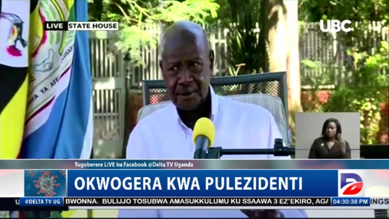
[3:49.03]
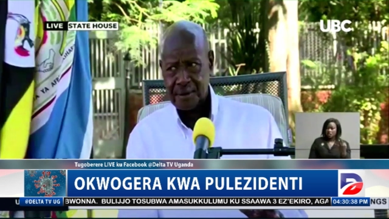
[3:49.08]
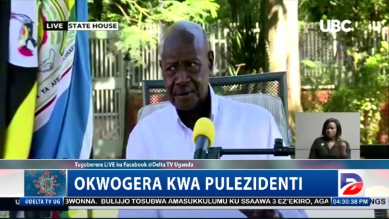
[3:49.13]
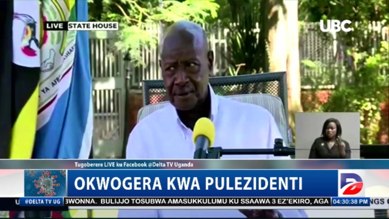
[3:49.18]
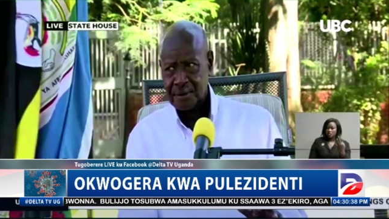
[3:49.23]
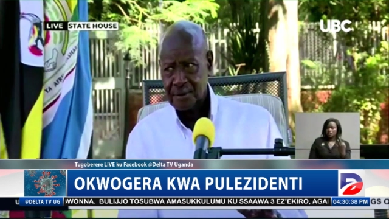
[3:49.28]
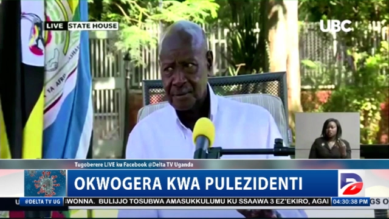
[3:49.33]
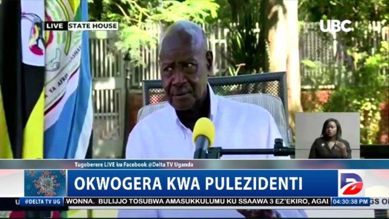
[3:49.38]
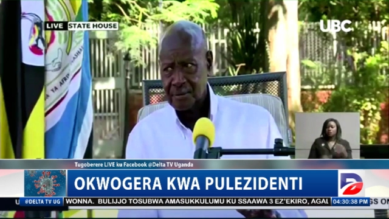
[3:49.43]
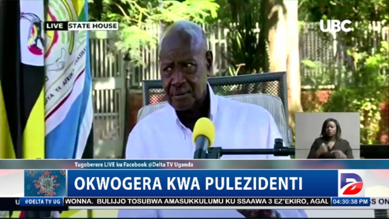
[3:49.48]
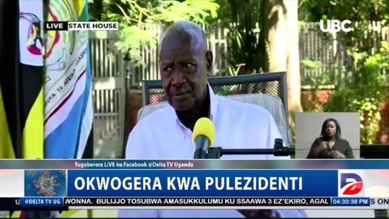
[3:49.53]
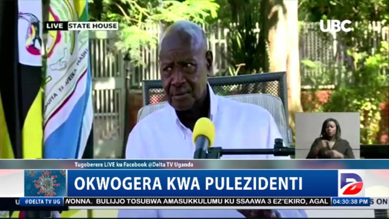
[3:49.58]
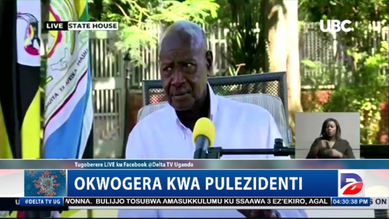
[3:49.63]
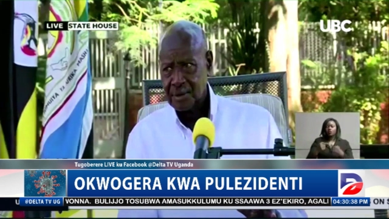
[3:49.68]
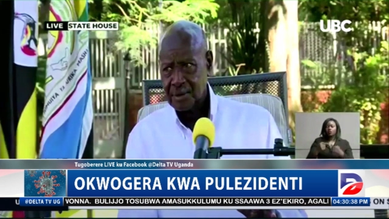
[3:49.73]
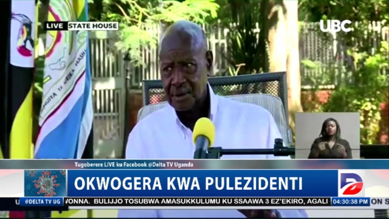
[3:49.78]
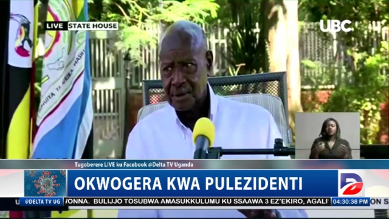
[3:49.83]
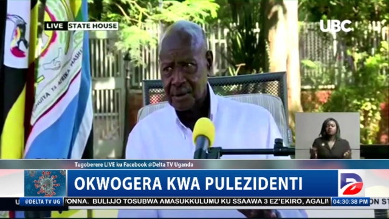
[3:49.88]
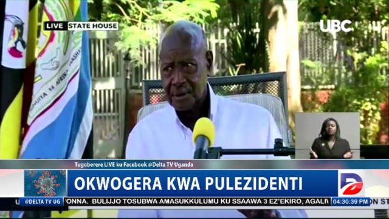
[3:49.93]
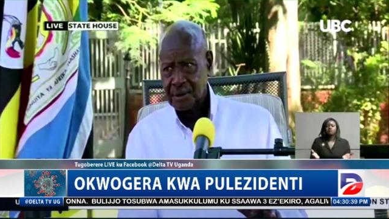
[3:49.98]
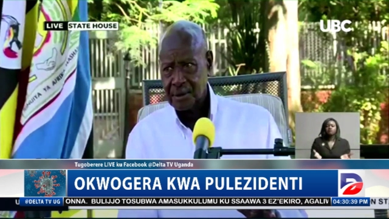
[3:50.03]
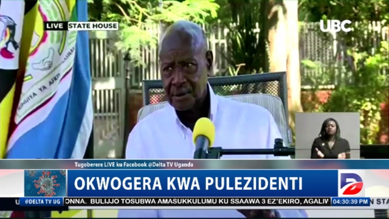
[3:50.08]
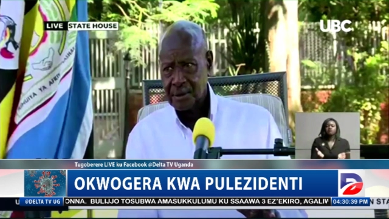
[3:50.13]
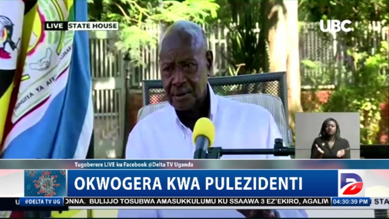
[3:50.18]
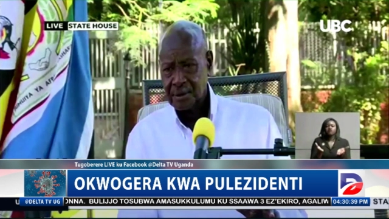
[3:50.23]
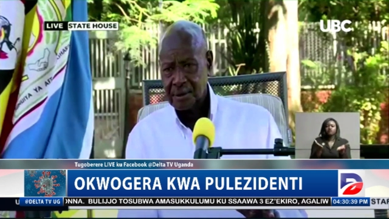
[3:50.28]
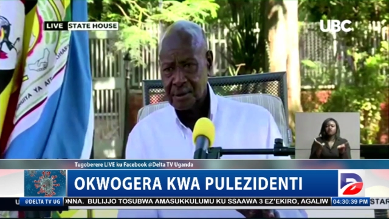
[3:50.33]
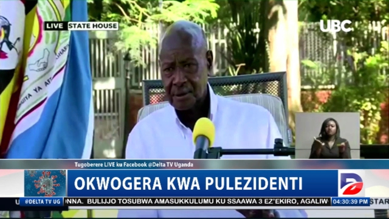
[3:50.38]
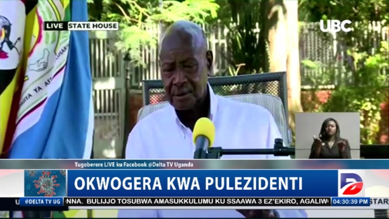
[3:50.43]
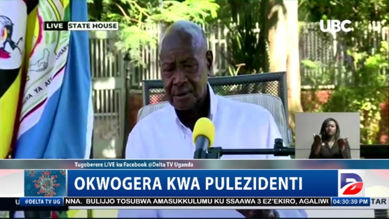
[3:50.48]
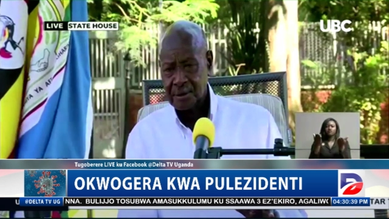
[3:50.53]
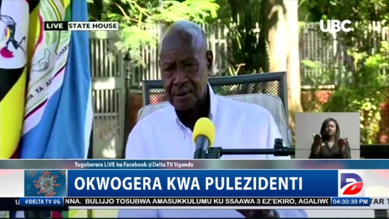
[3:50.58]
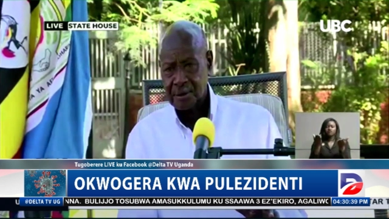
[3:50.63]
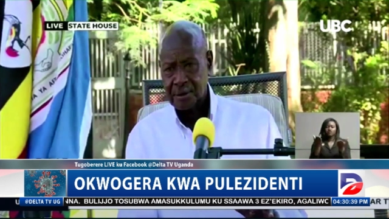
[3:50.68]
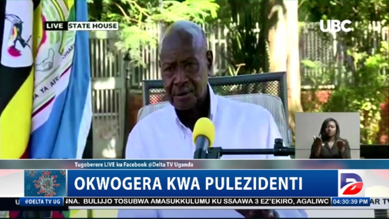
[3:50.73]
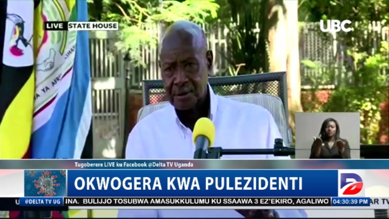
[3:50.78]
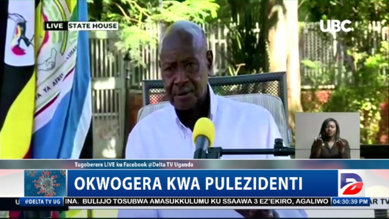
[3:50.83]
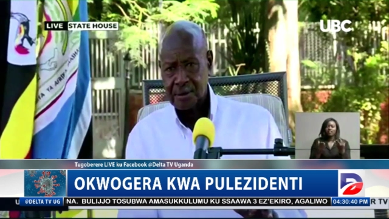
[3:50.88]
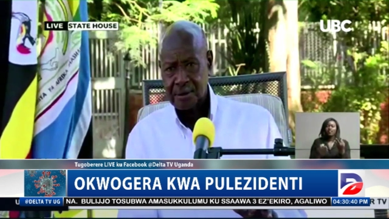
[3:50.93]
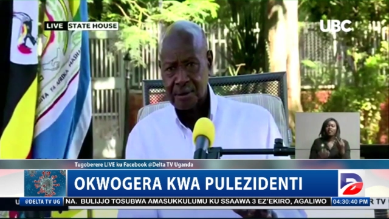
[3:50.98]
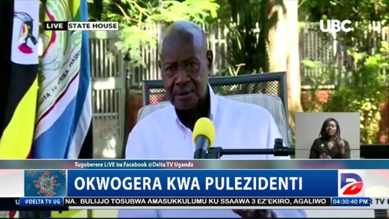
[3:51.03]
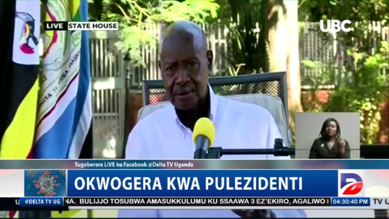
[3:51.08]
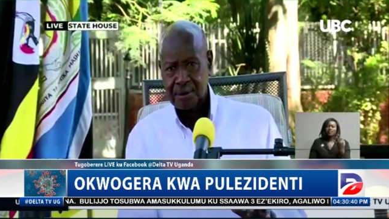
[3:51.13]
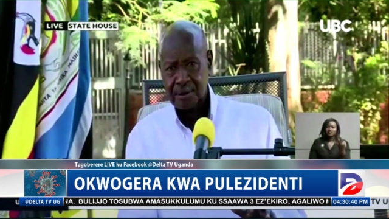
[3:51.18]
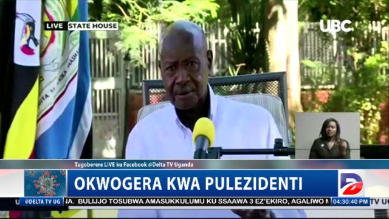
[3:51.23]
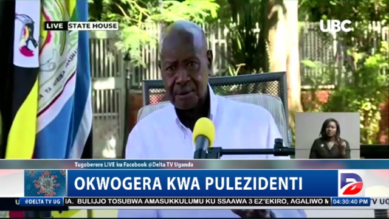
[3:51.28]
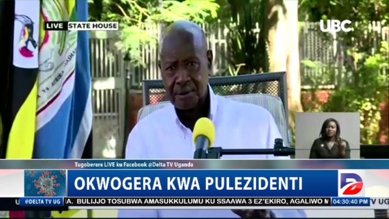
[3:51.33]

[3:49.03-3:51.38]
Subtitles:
No one is speaking in this clip.